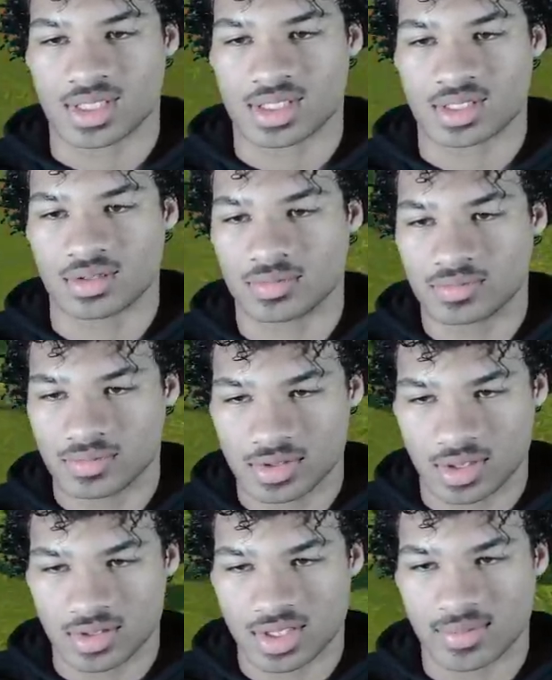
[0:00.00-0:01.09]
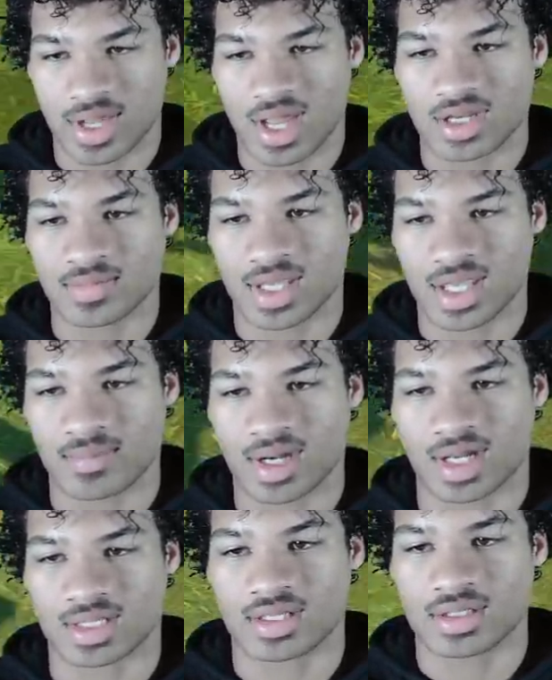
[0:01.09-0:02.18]
so you know, you get behind them, they can't
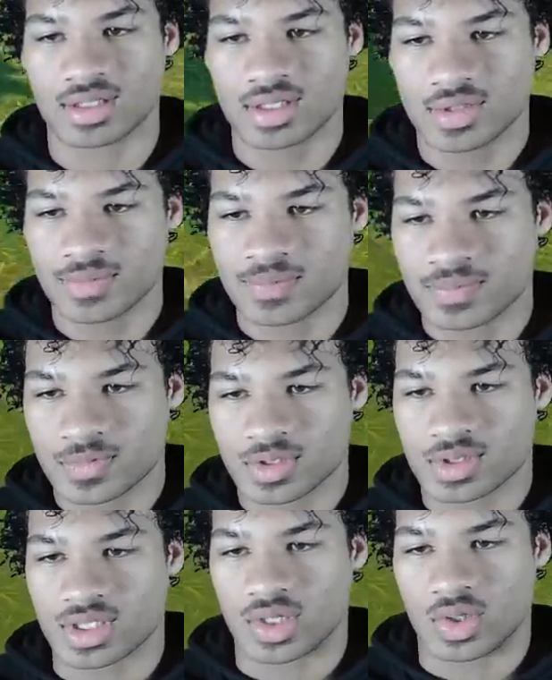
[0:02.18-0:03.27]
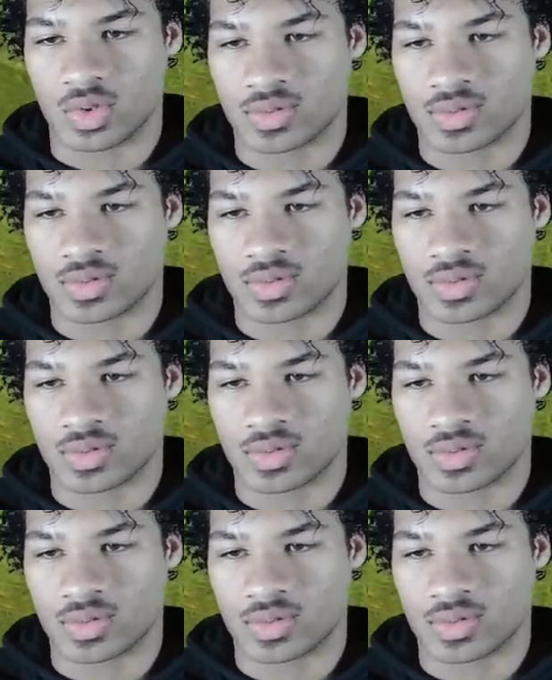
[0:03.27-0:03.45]
block that. So